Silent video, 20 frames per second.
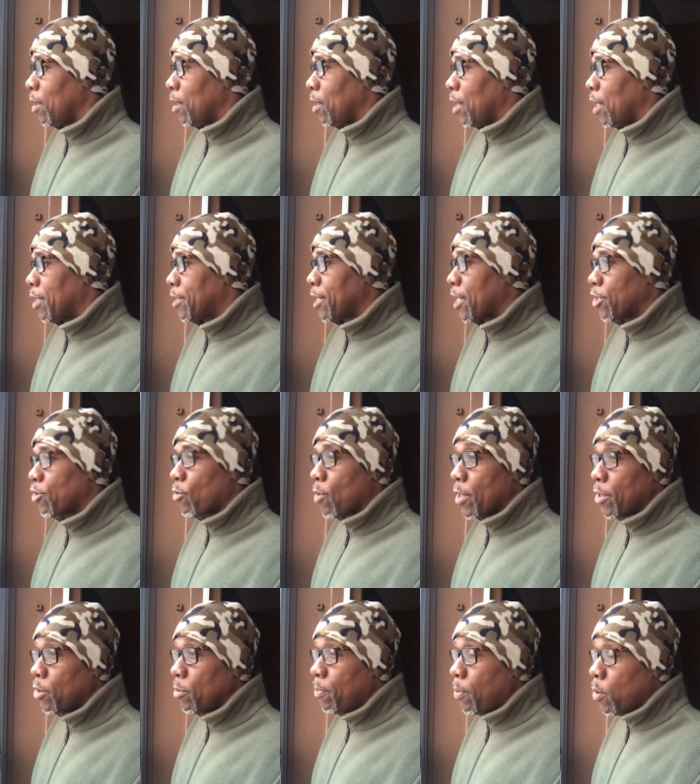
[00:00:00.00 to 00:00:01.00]
As I try
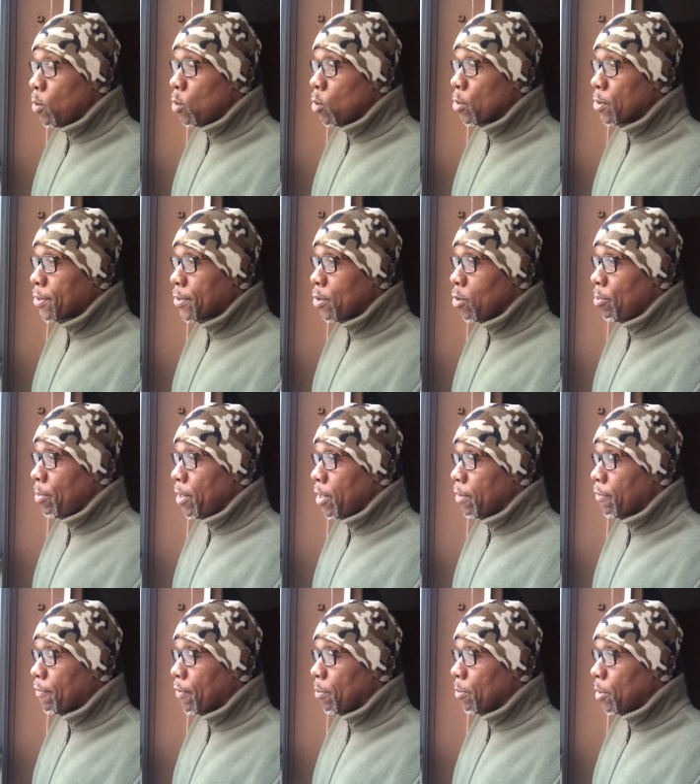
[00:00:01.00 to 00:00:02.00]
to pull so many
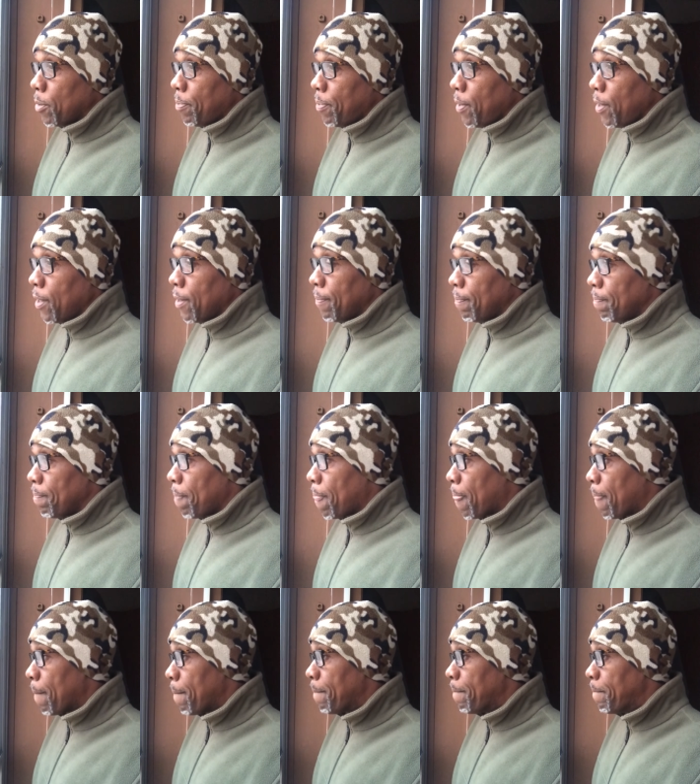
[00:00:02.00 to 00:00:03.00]
from the pit.
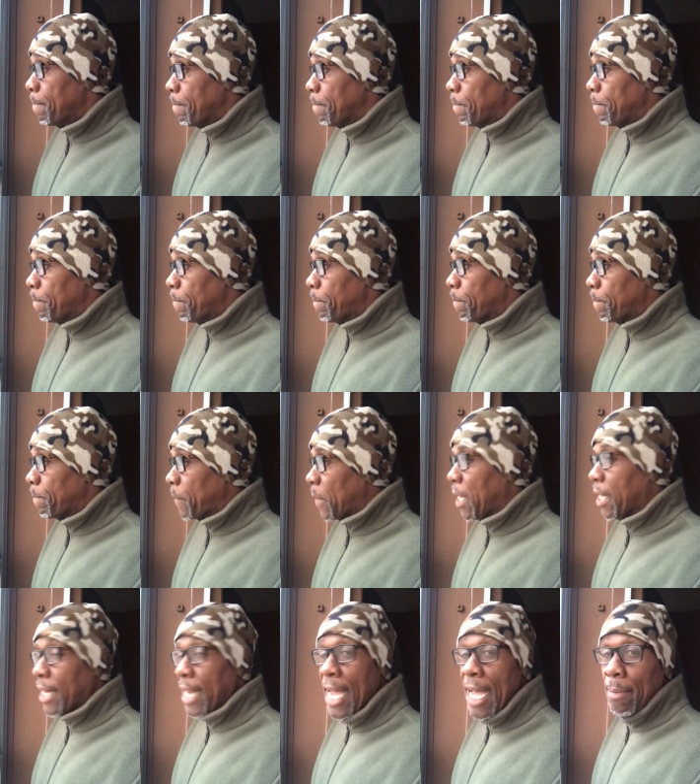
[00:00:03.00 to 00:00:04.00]

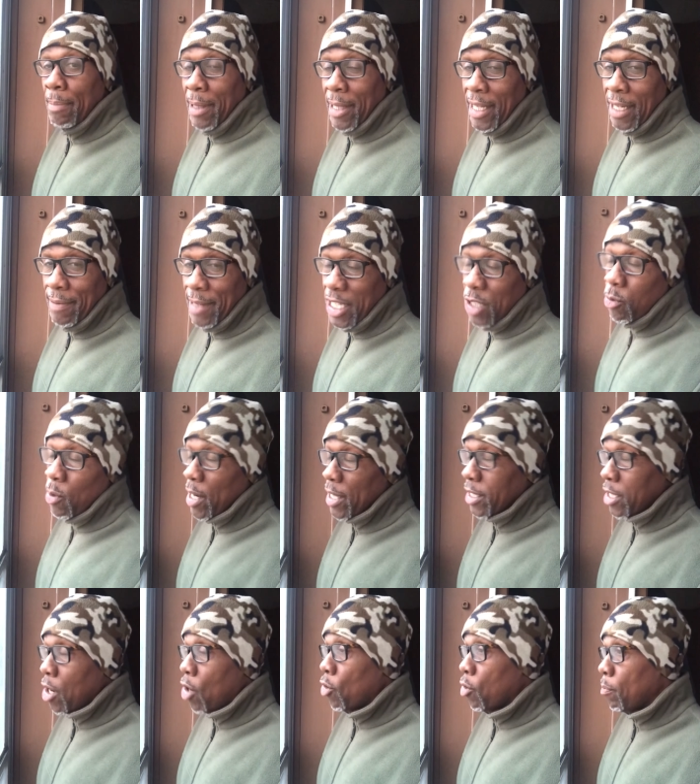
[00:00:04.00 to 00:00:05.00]
And I believe that's why it's
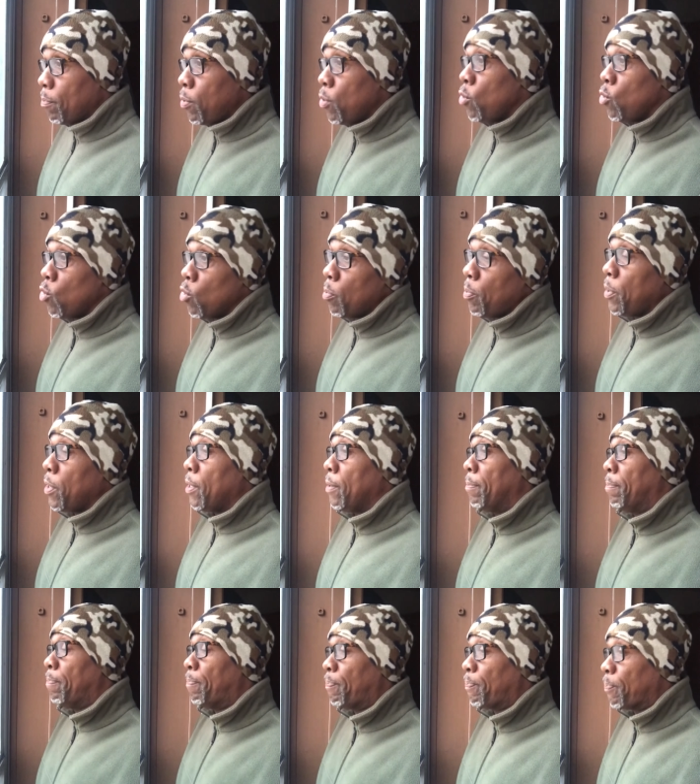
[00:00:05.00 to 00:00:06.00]
called a pool pit.
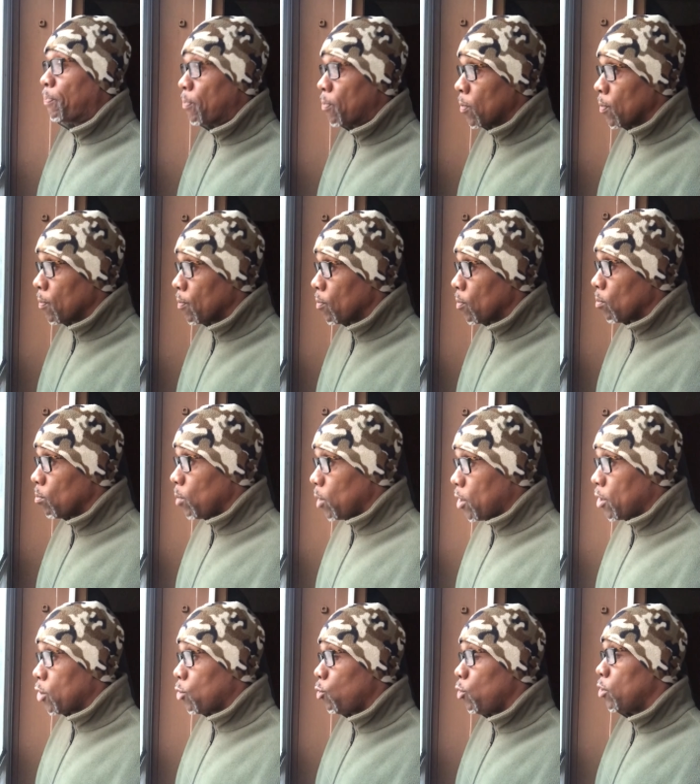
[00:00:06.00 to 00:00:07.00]

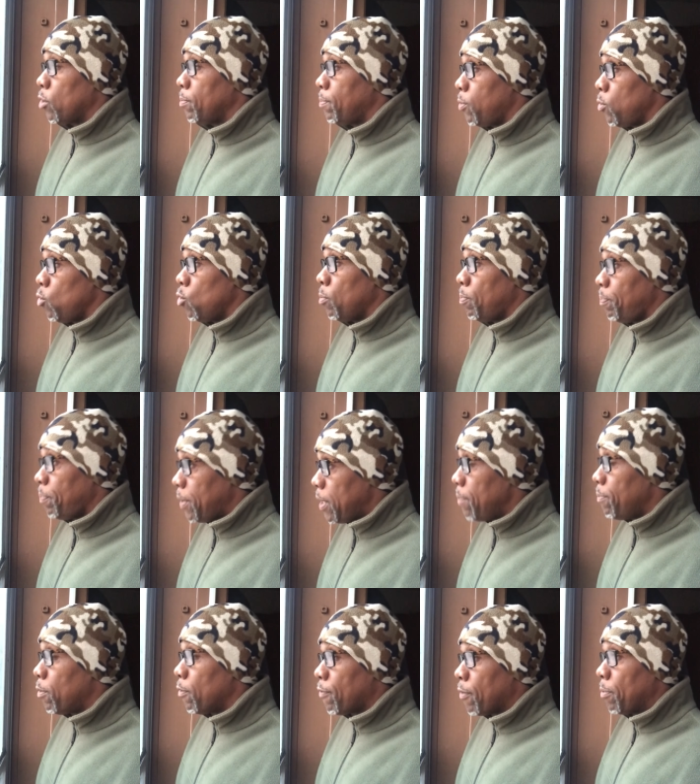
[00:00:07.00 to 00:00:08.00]
Because we're to pull
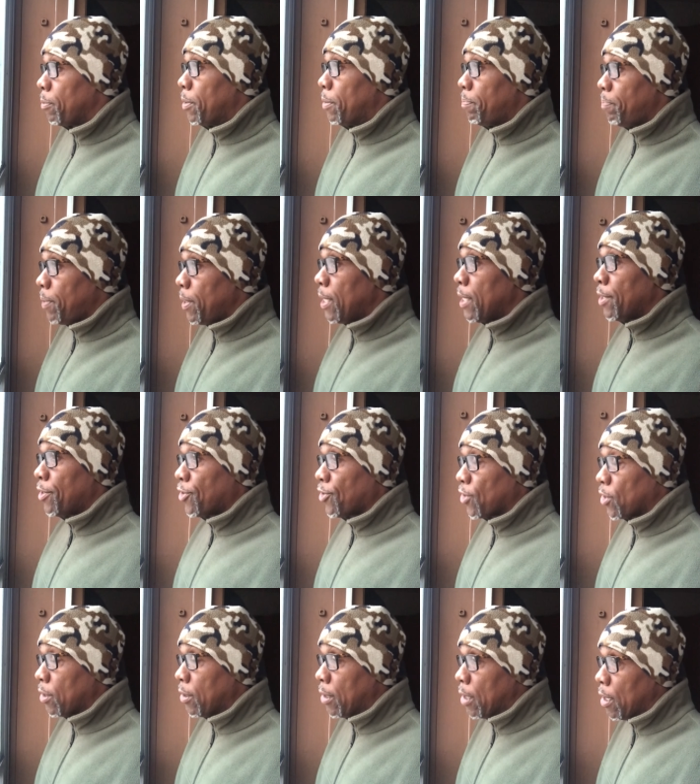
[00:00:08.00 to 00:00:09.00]
people from the
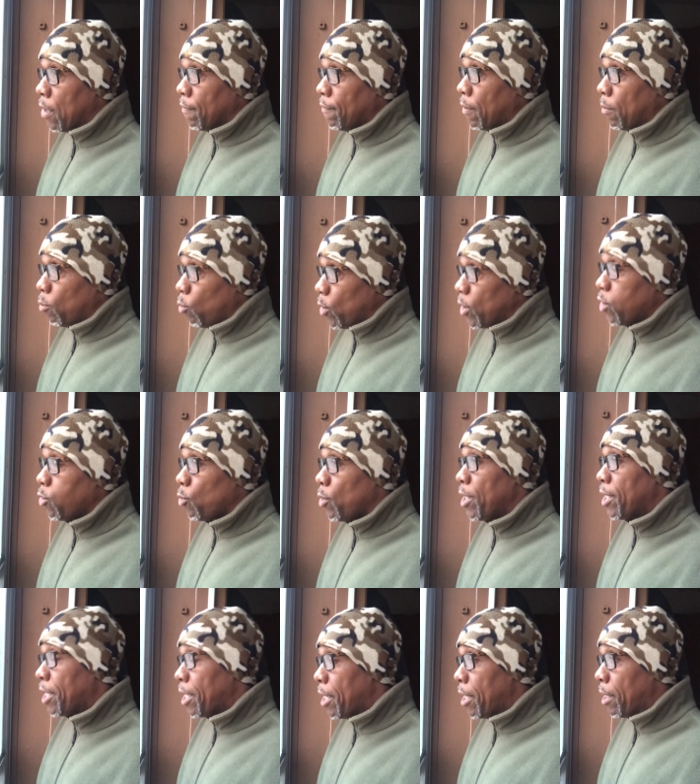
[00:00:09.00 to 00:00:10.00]
pits uh, from whence we
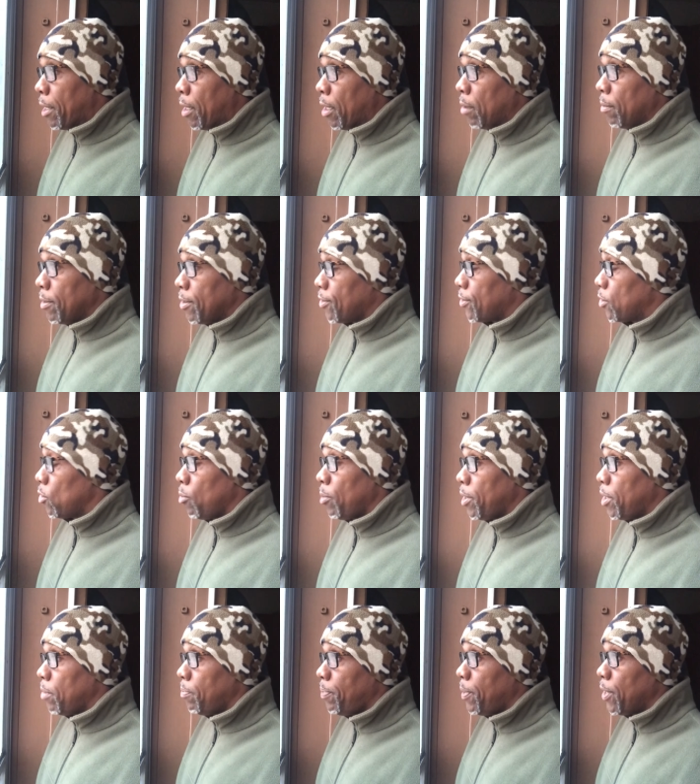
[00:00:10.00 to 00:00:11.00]
came. There's so
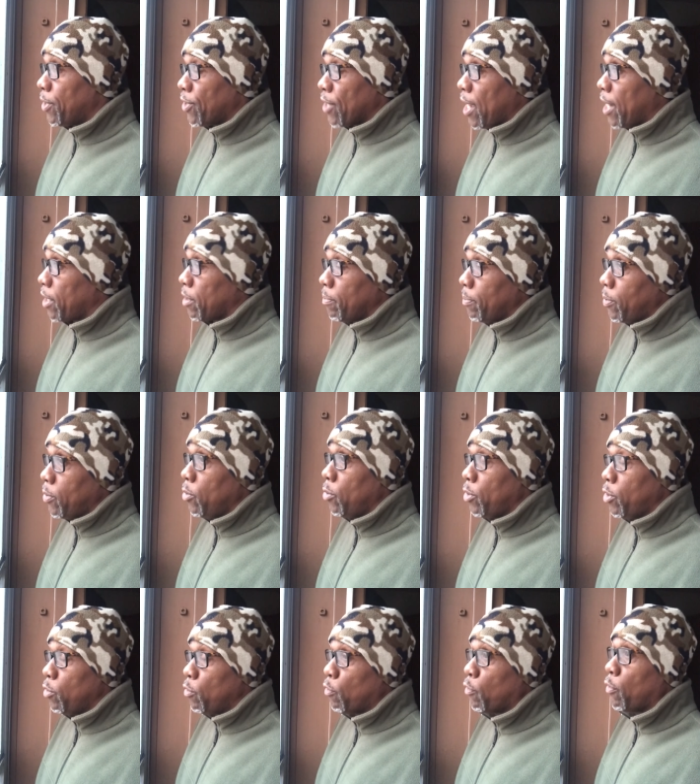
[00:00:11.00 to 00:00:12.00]
many pits I can pull
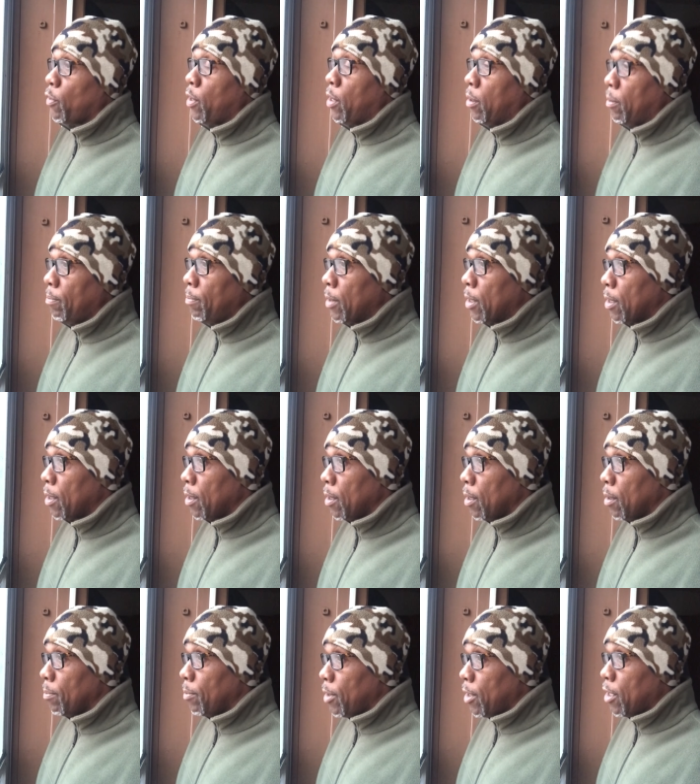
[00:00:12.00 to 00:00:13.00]
you from
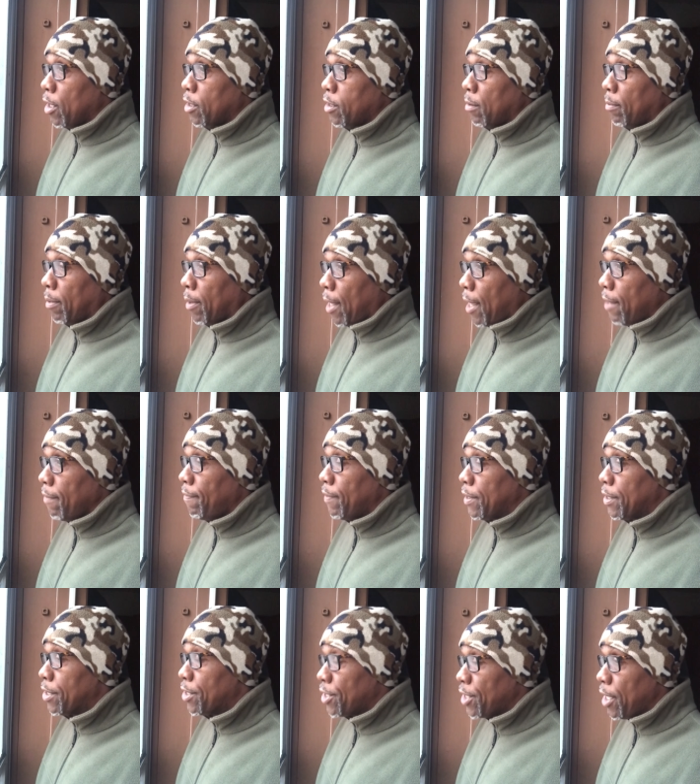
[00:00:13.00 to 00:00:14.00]
because of life
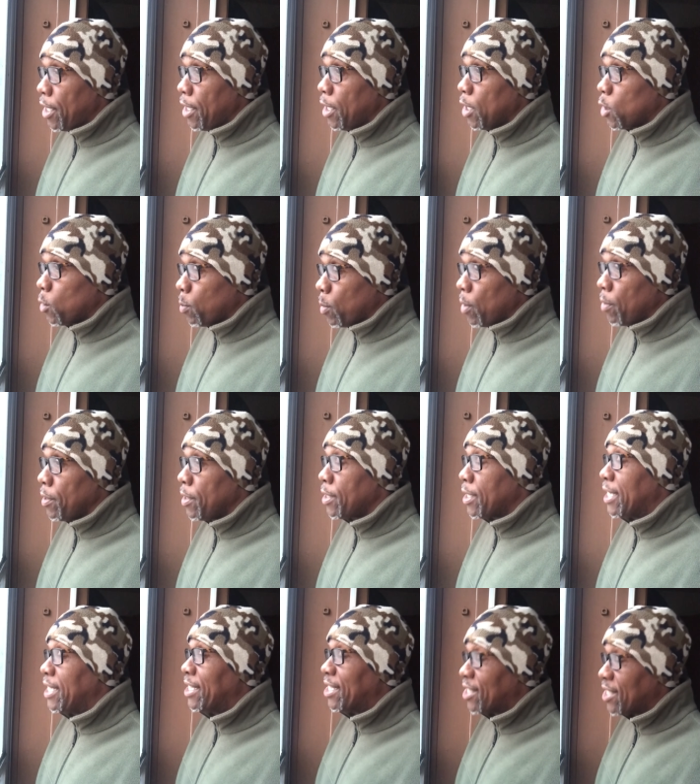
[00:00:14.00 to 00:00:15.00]
and said experience
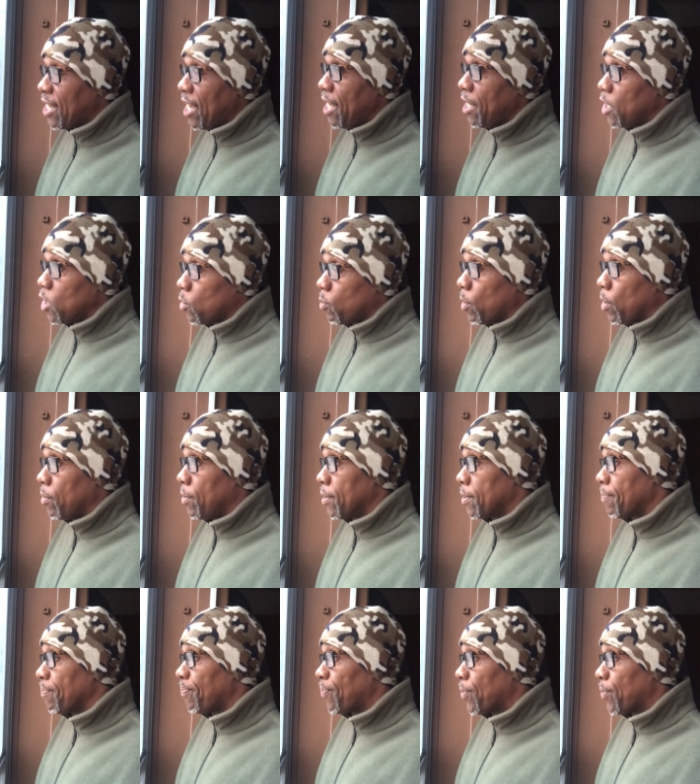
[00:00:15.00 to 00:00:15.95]
and sad experience.